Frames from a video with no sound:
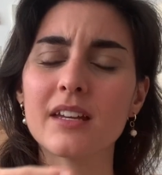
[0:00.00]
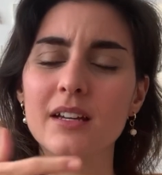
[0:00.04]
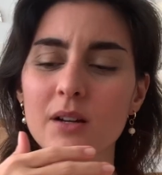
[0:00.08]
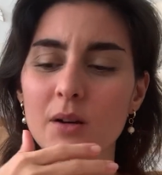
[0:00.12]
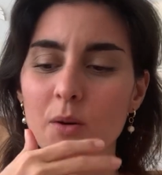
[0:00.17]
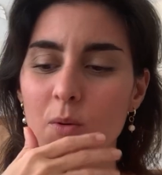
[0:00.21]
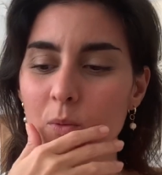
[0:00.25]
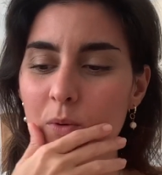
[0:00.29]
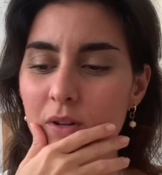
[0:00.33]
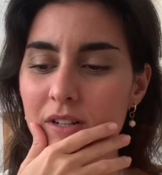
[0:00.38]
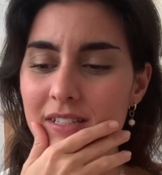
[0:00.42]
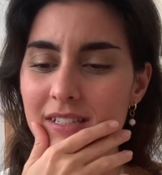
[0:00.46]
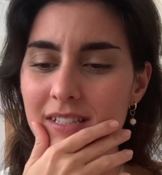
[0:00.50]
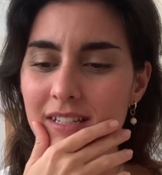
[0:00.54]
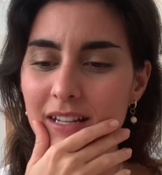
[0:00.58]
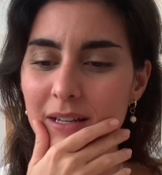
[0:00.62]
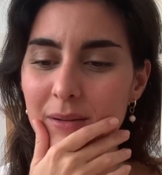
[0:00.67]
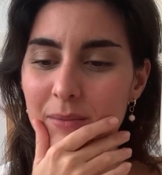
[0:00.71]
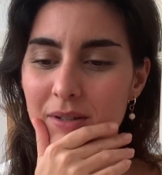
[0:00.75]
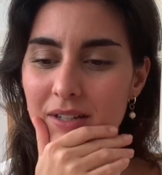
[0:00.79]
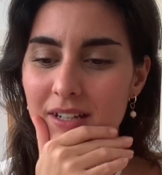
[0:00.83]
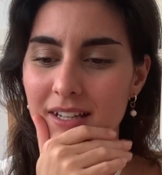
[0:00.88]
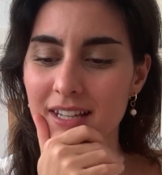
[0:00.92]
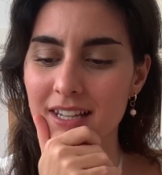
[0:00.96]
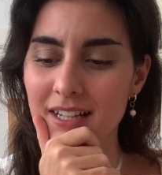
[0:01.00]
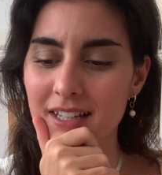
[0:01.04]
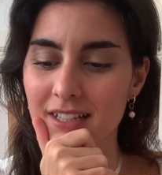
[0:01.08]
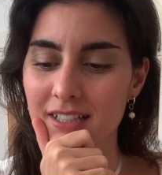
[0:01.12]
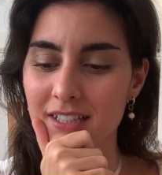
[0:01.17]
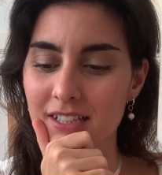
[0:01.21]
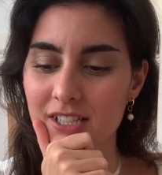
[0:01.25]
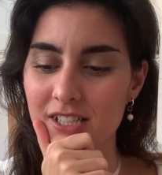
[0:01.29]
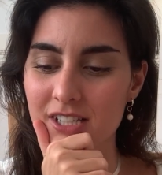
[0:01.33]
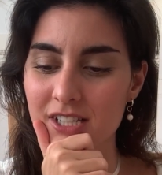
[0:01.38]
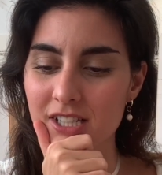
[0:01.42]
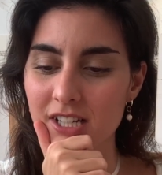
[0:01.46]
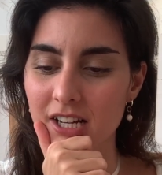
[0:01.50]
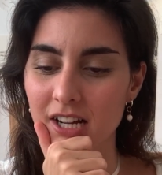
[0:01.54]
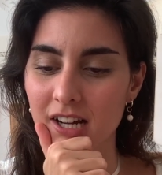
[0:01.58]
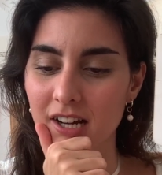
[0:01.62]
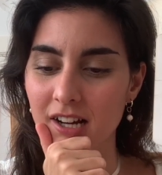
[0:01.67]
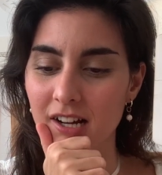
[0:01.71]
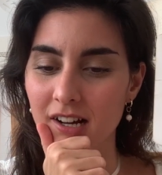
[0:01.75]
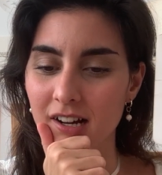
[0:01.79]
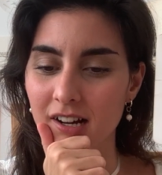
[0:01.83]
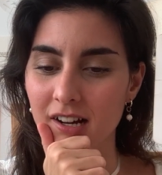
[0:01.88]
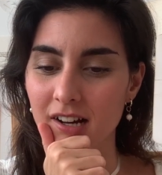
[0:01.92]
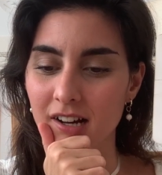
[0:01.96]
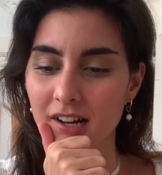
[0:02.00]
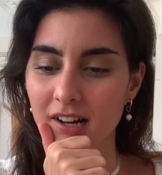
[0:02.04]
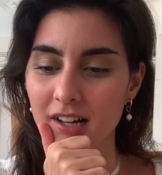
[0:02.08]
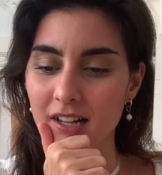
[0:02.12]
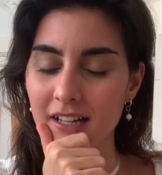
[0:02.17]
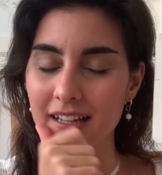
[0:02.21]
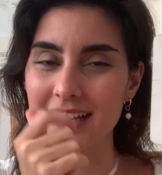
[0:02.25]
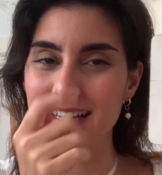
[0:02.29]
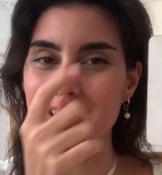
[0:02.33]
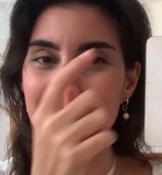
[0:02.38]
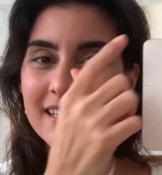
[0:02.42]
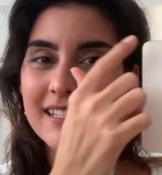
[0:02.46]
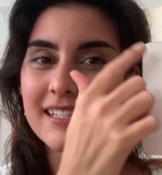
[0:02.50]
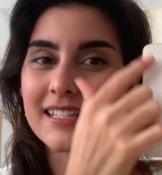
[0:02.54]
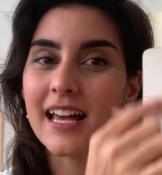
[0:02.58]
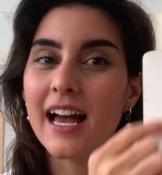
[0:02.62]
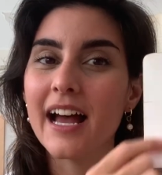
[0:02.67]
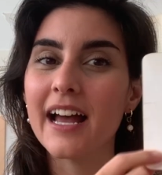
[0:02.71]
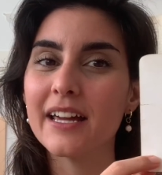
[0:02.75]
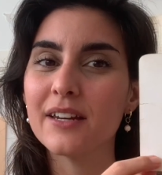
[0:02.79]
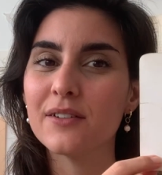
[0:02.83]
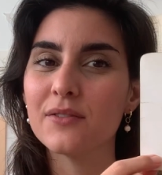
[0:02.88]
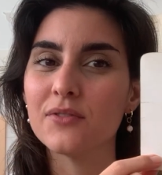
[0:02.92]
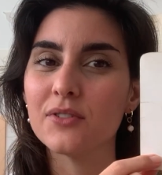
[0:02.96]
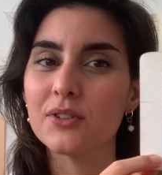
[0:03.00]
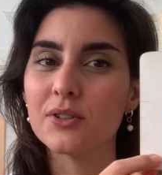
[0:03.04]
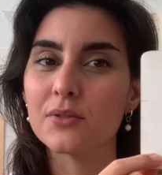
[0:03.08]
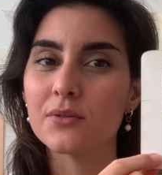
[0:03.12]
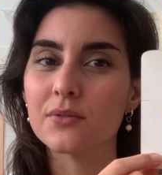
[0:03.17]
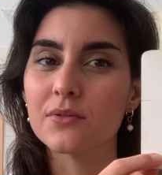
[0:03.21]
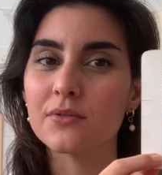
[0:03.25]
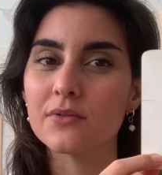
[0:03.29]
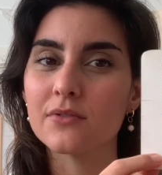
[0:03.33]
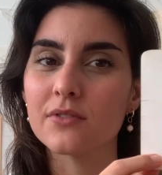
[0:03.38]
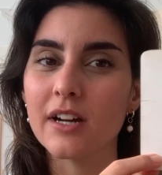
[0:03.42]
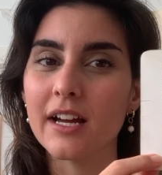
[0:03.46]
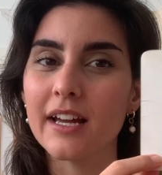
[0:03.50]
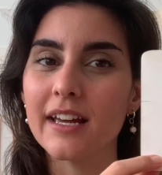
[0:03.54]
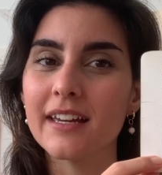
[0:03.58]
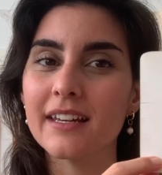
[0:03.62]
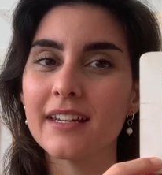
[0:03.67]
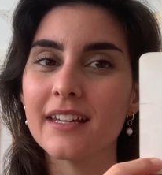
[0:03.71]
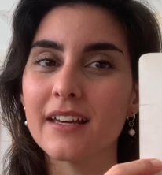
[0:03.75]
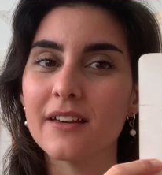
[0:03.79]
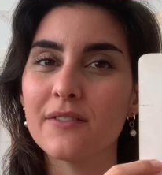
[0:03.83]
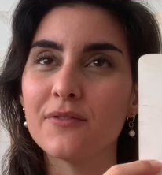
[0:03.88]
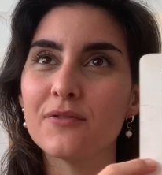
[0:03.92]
what is the name in English? Like a side view, right?